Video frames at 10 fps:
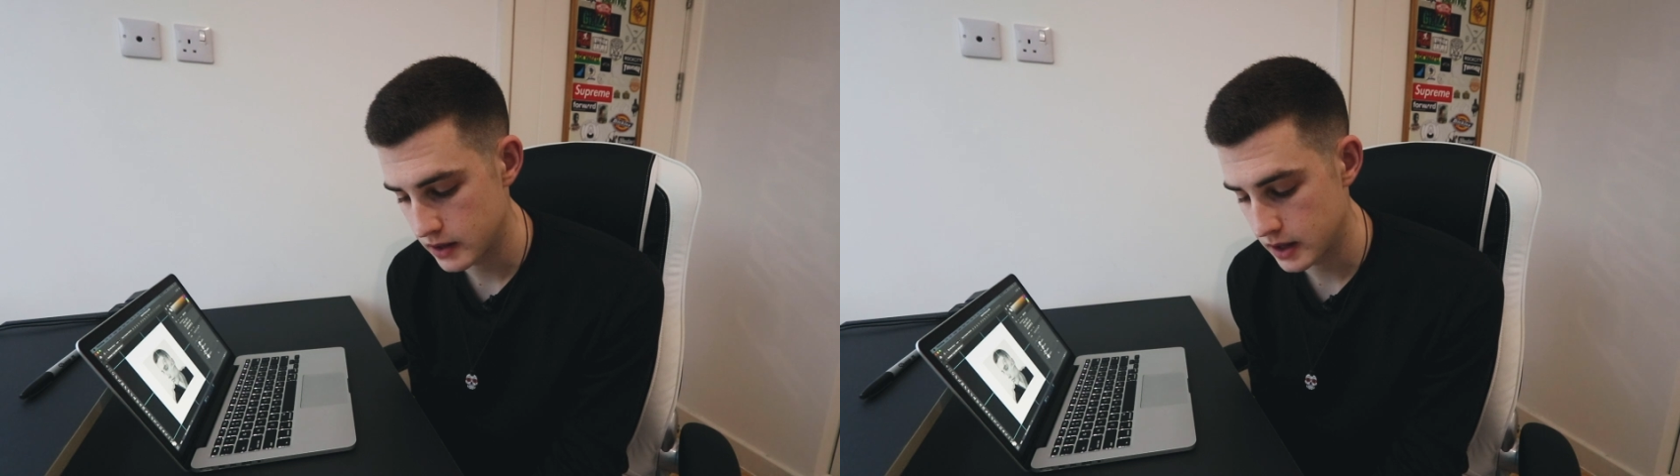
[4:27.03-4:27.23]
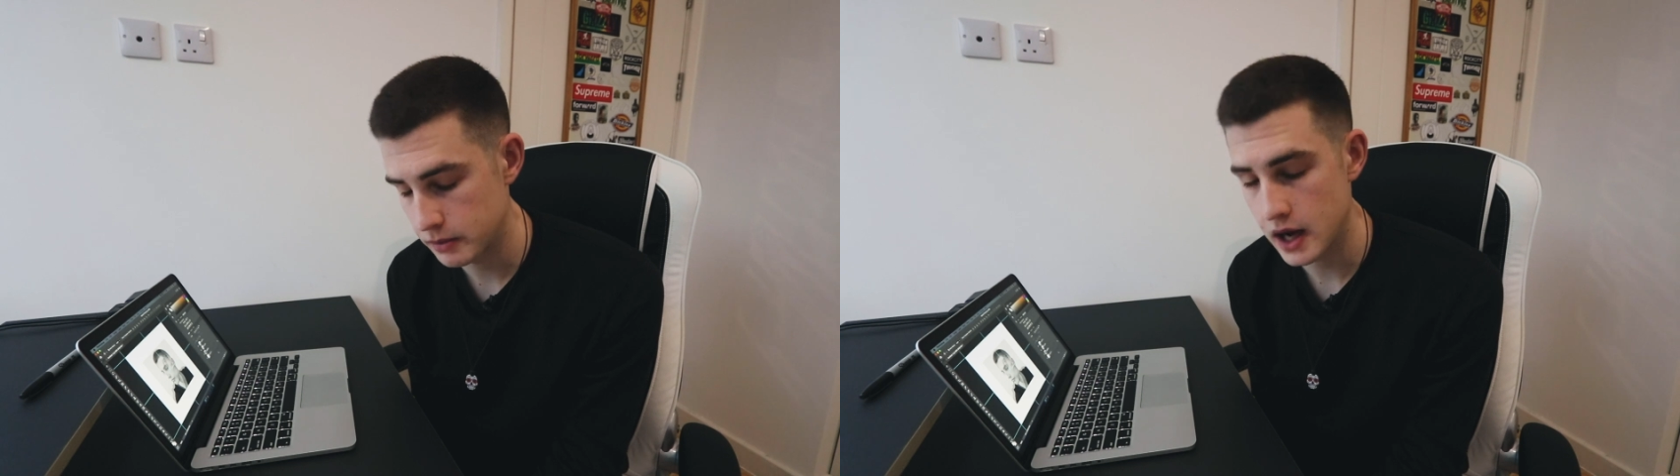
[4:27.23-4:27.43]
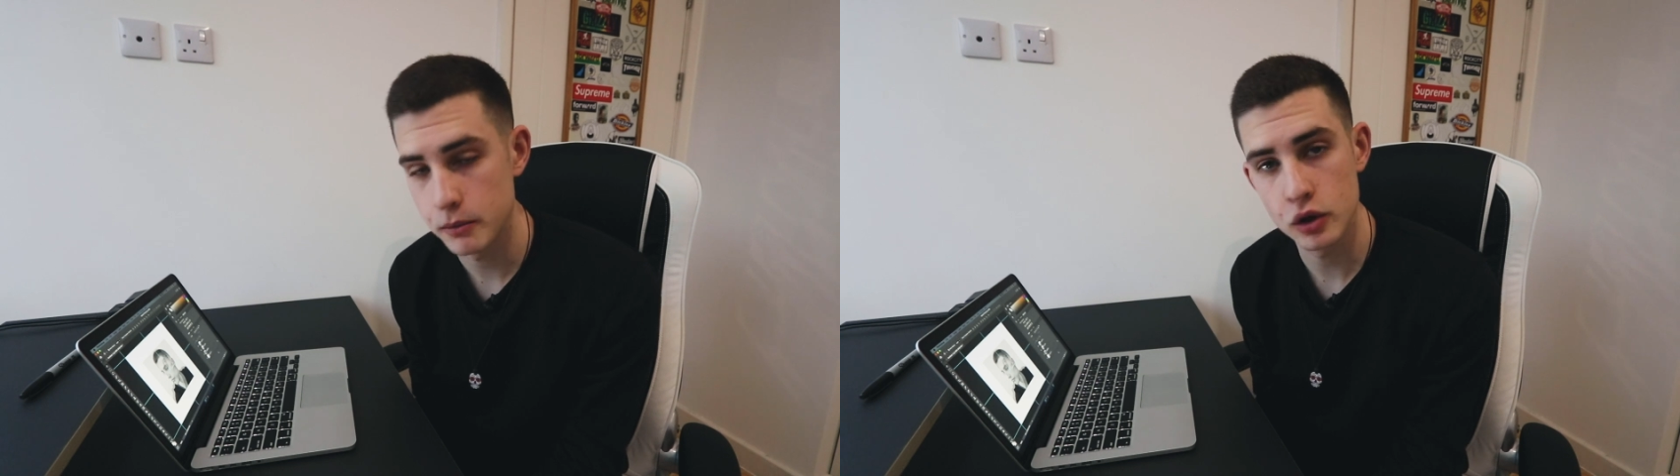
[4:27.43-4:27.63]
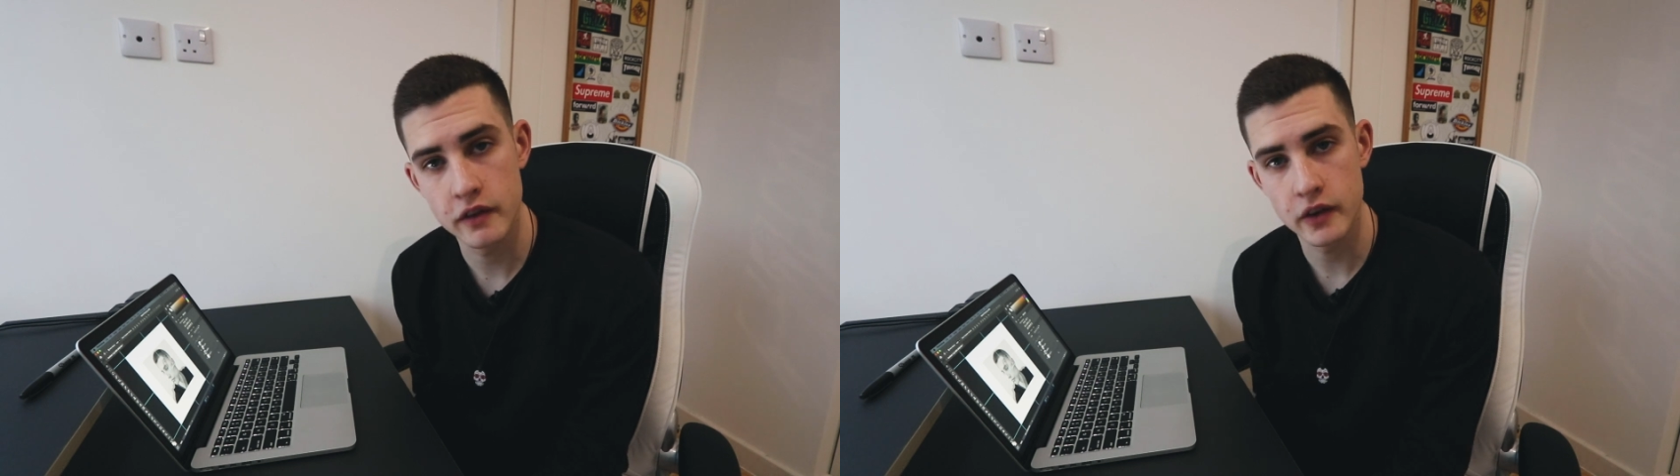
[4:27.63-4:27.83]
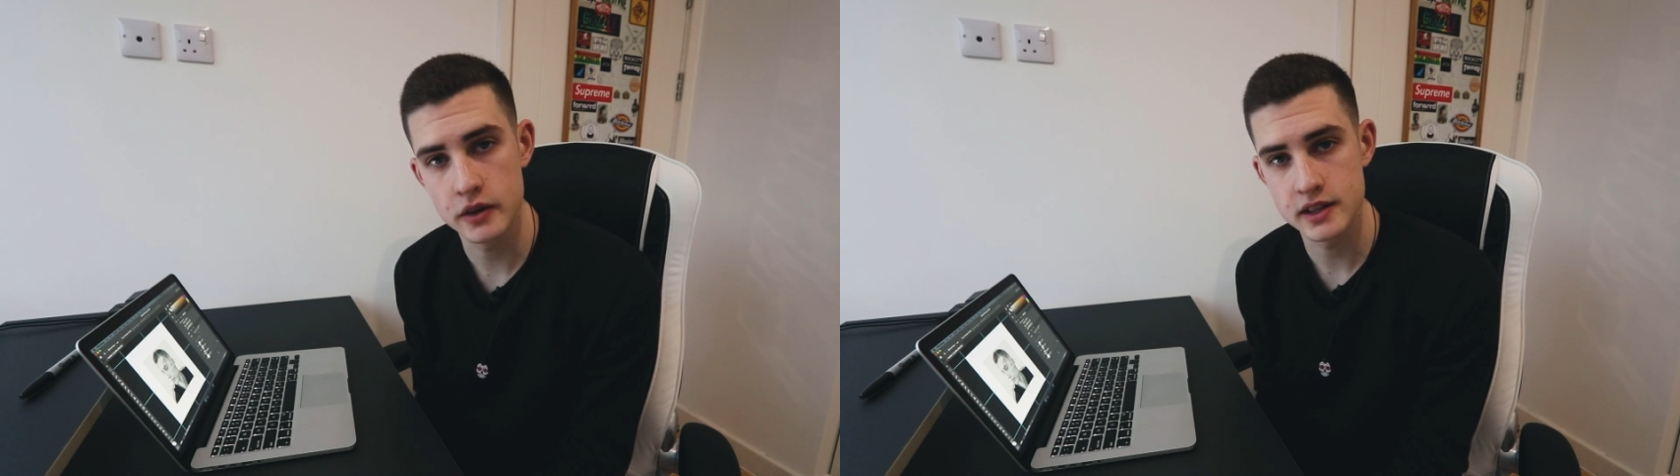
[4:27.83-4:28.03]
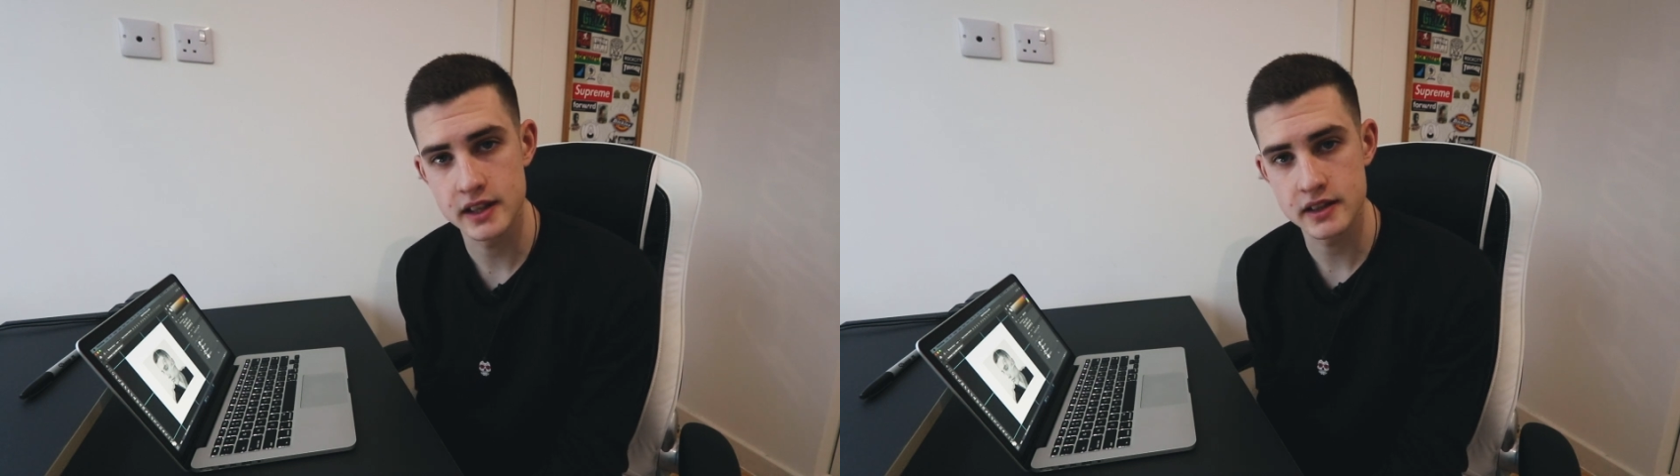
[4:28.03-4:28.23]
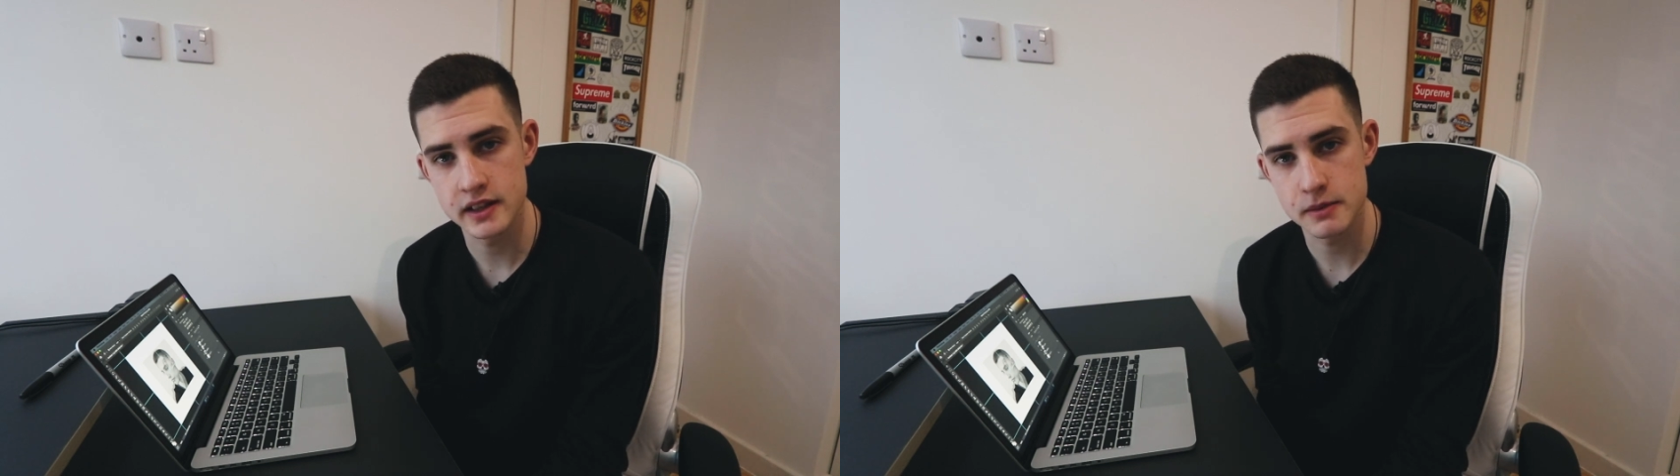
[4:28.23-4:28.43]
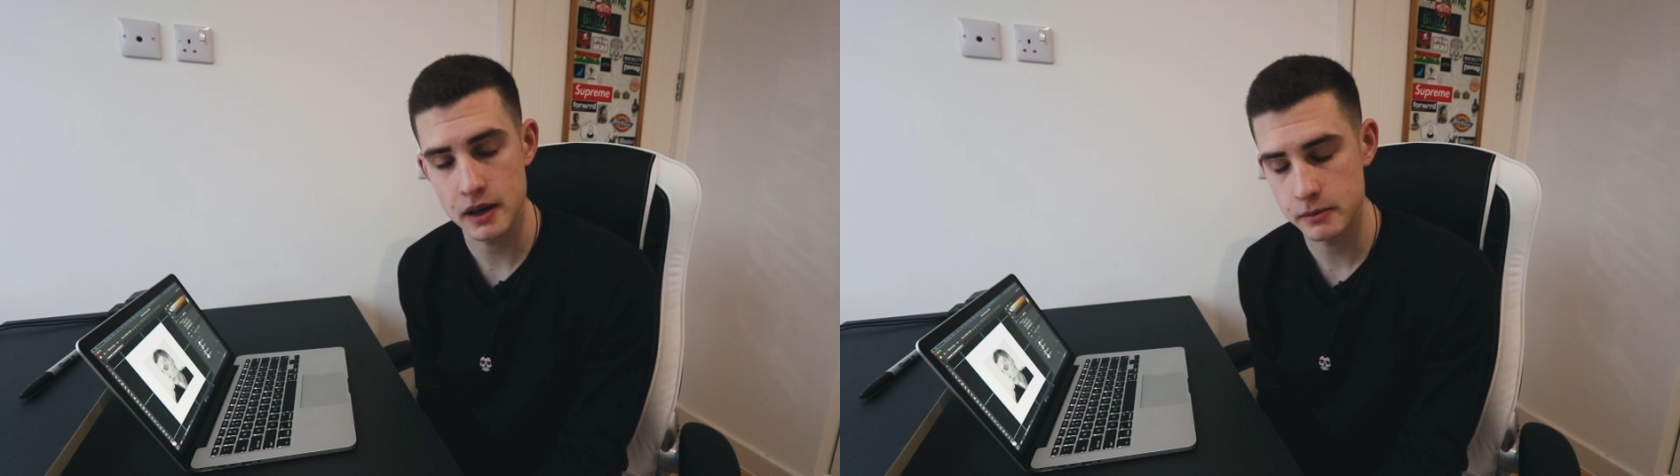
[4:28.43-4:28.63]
I'm looking forward to listening to Mac